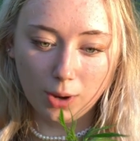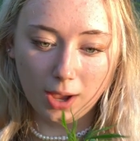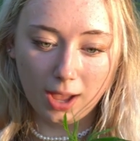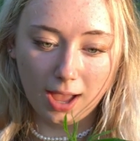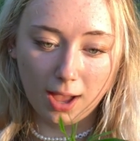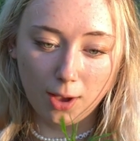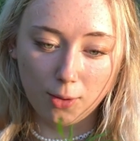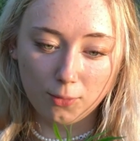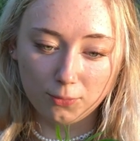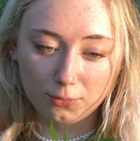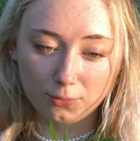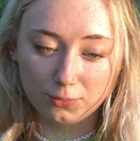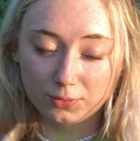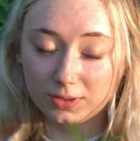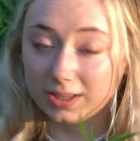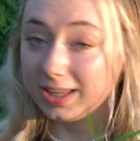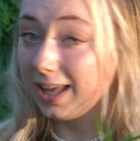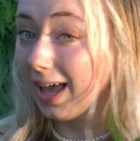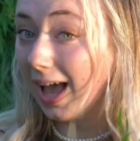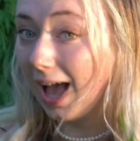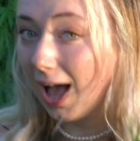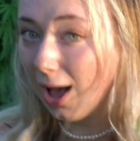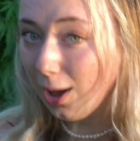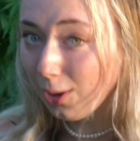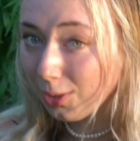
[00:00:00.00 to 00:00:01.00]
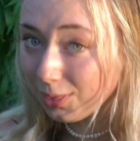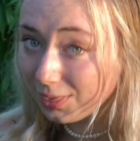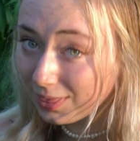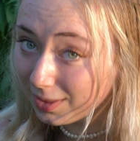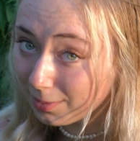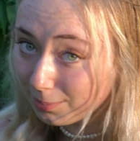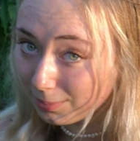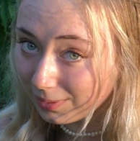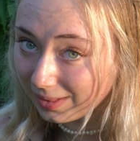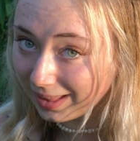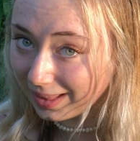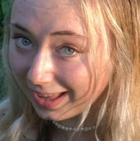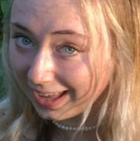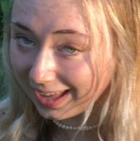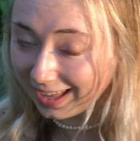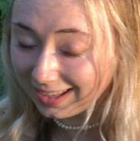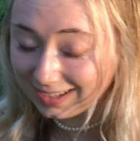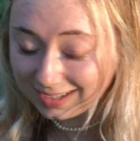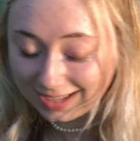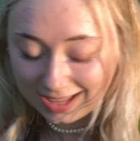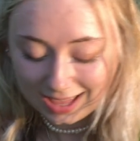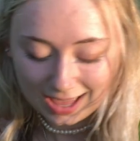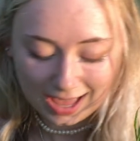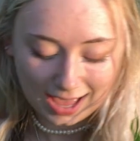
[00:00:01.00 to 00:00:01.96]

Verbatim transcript: hopefully healthy plant,